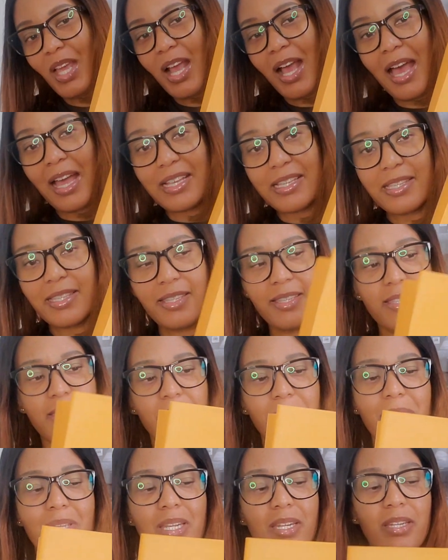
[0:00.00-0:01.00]
I
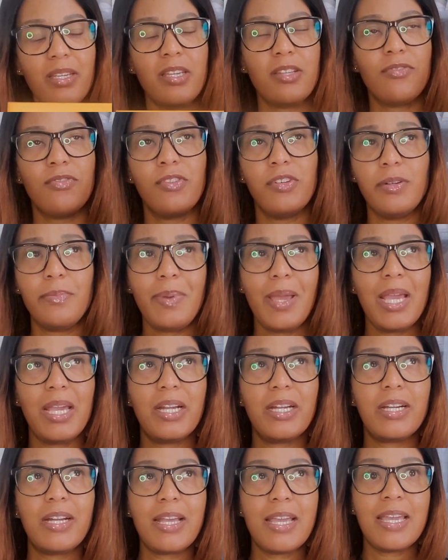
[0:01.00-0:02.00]
submitted it for
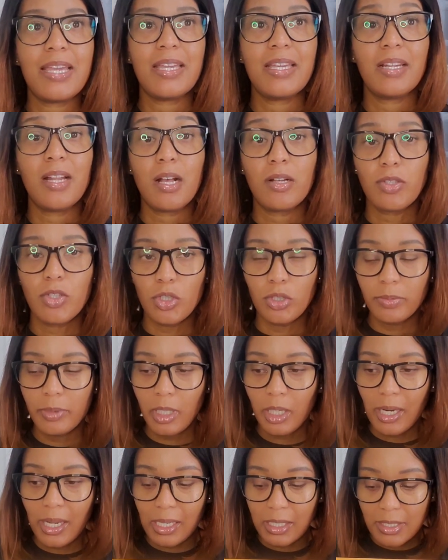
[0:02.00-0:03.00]
repair in
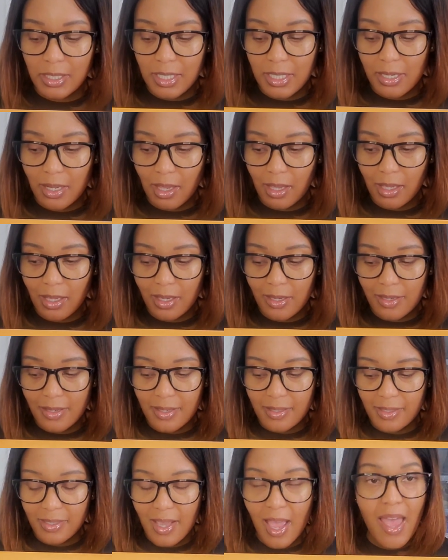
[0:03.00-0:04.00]
October, and today
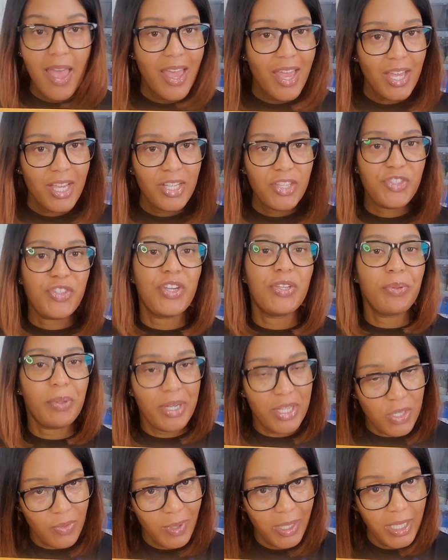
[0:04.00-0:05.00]
is
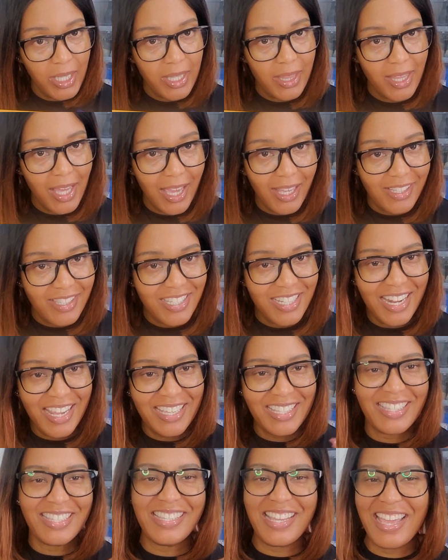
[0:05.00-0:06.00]
January 20th, and today
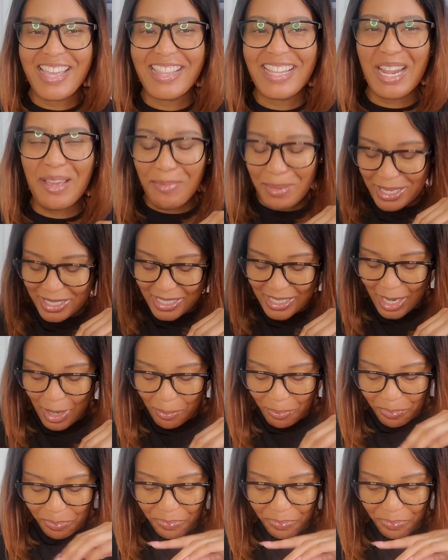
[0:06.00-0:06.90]
is the day that I picked it up.